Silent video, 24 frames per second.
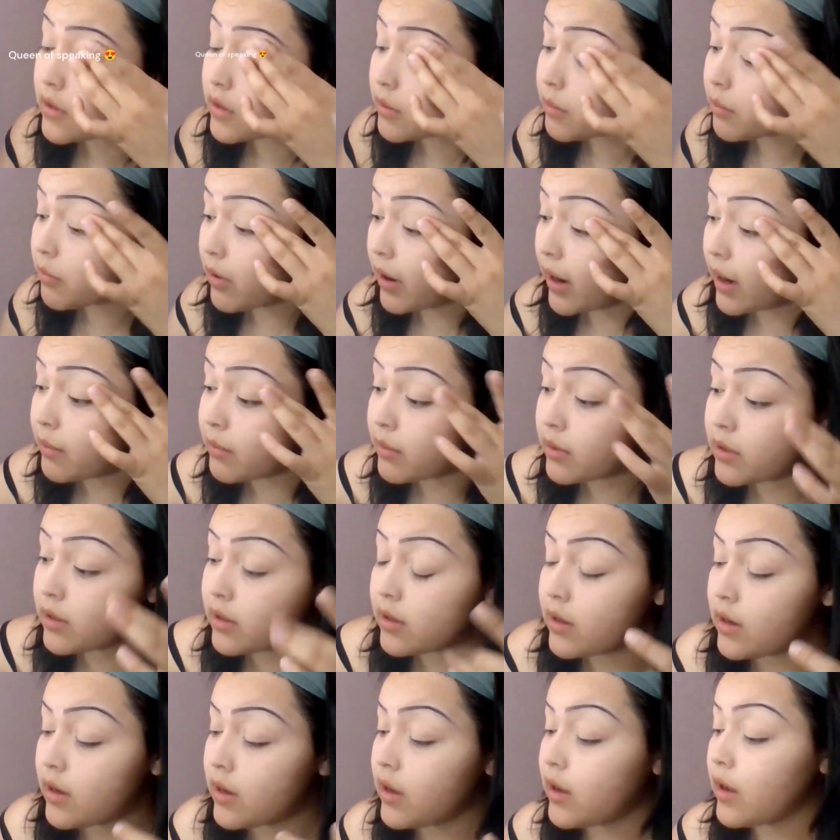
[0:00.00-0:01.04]
primer,
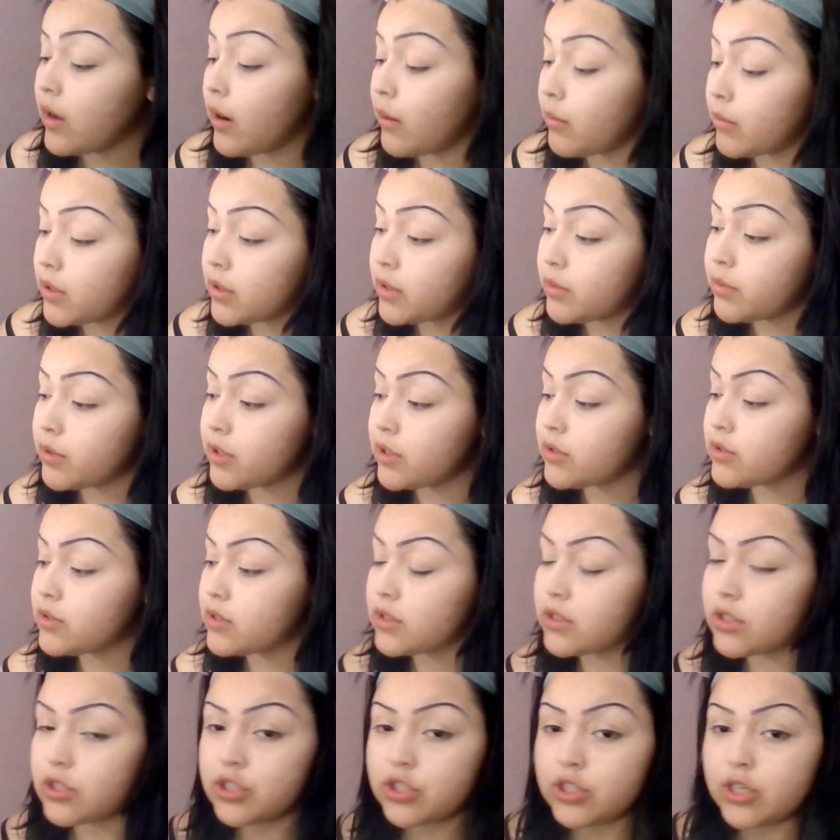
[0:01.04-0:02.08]
I'm gonna be using
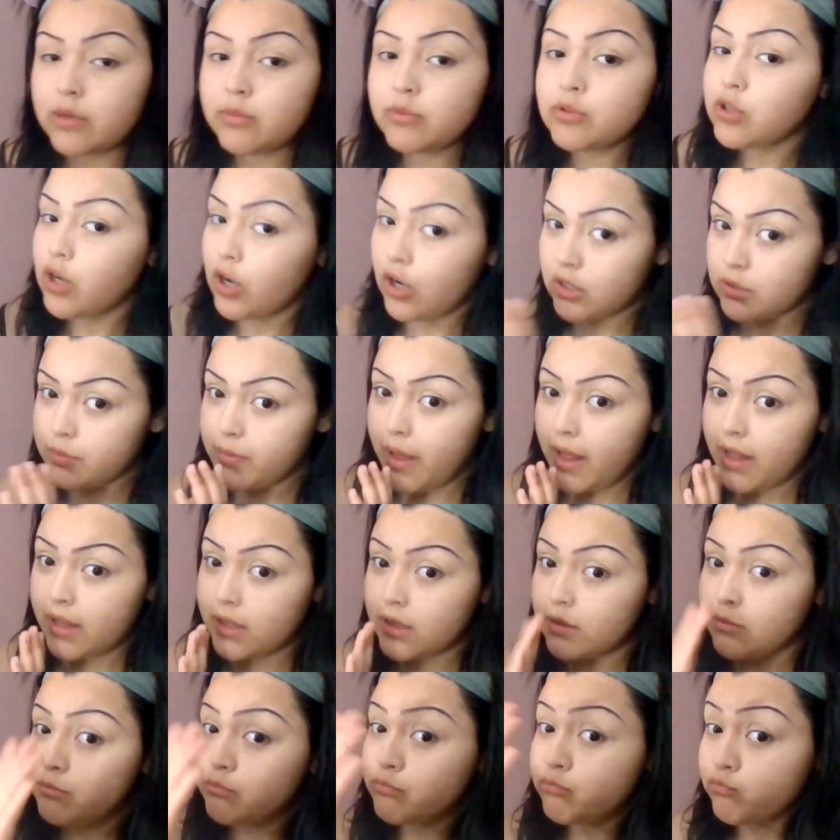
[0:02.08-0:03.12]
the James Charles
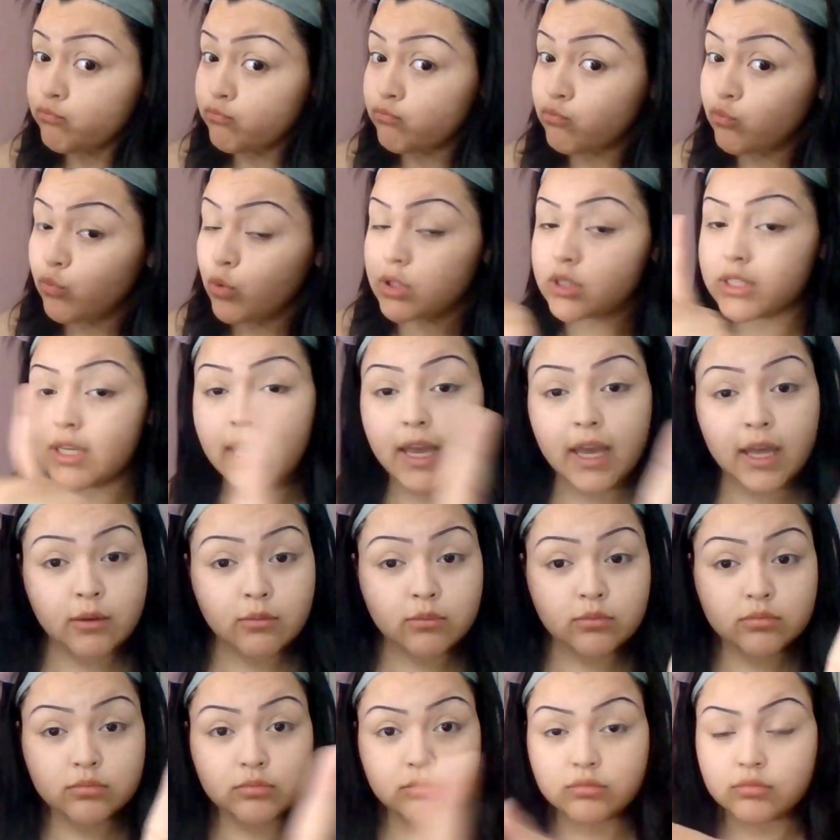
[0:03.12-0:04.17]
palette. Once again,
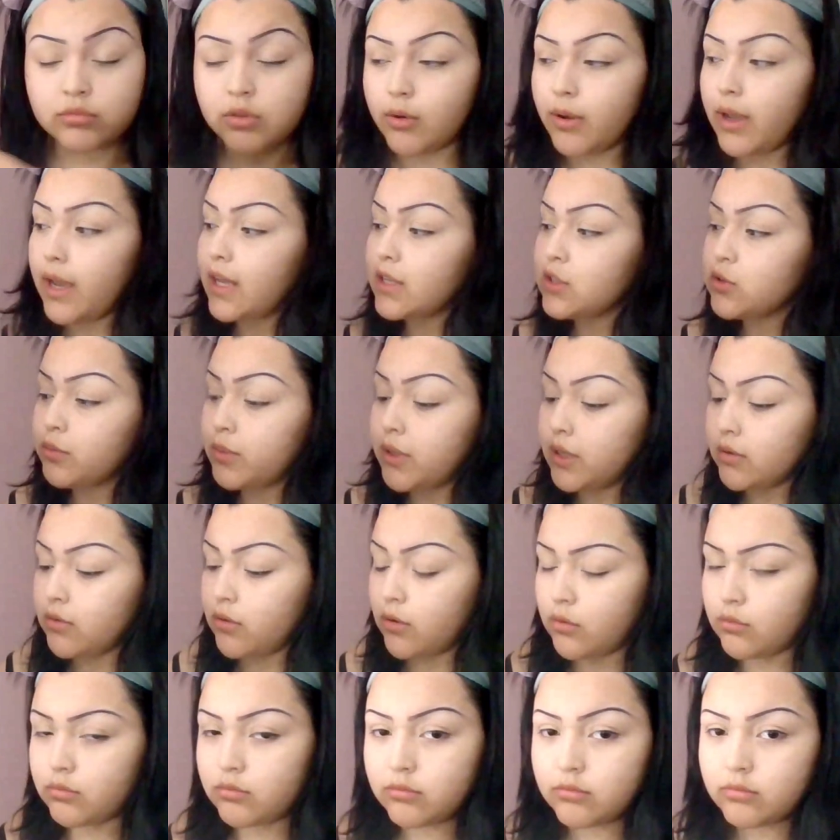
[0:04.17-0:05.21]
don't cancel me.
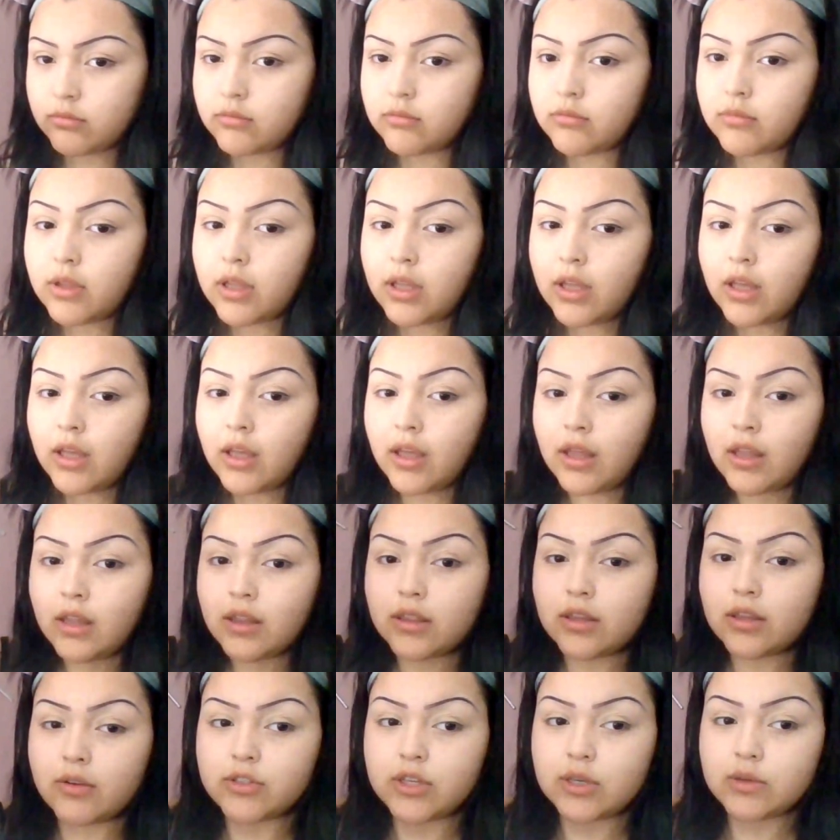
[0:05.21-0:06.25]
Oh.
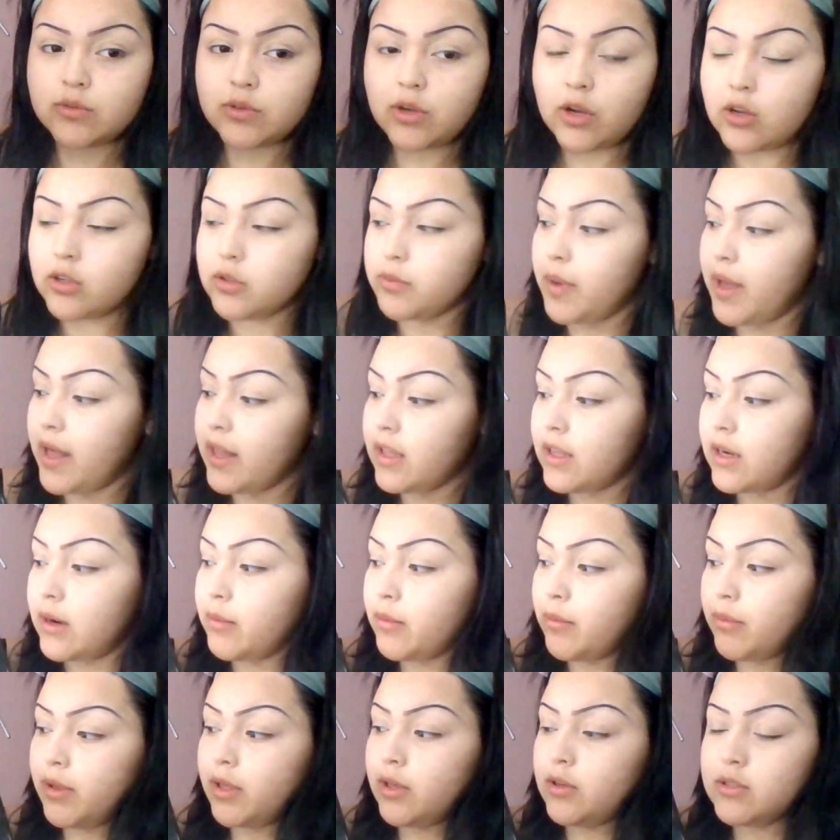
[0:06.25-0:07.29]
The James Charles palette, and I'm
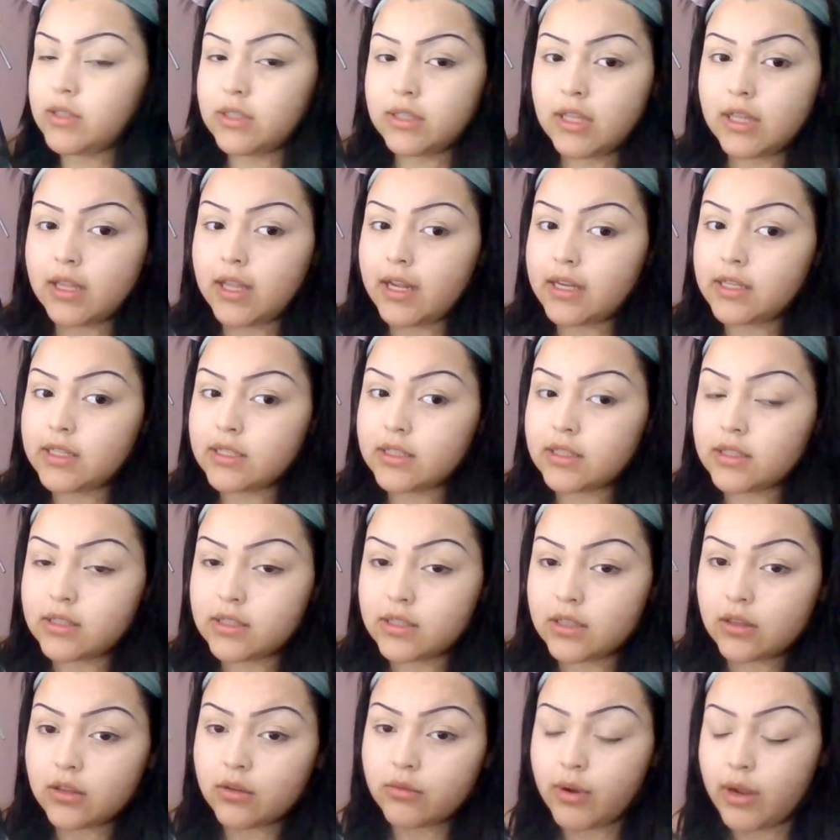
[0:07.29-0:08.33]
gonna be using the lightest
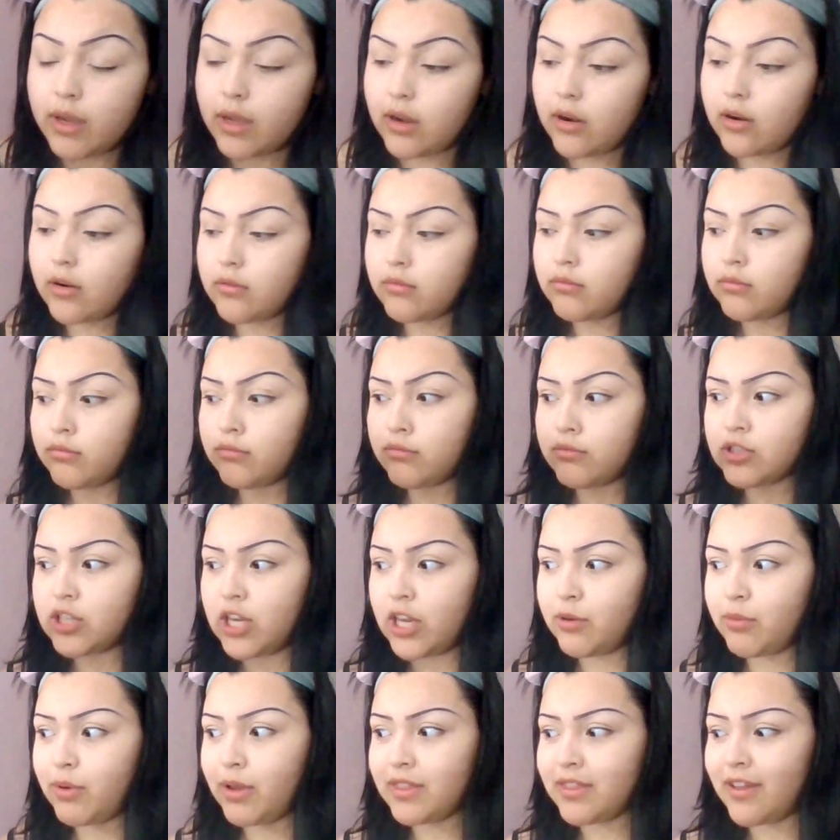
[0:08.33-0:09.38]
concealer,
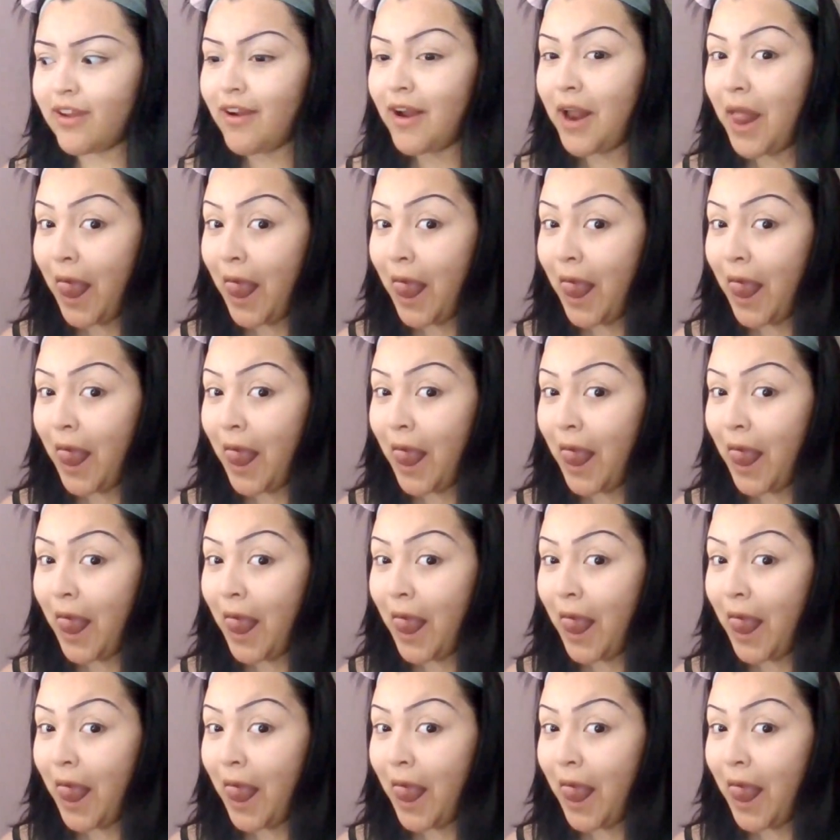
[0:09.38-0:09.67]
shade right there.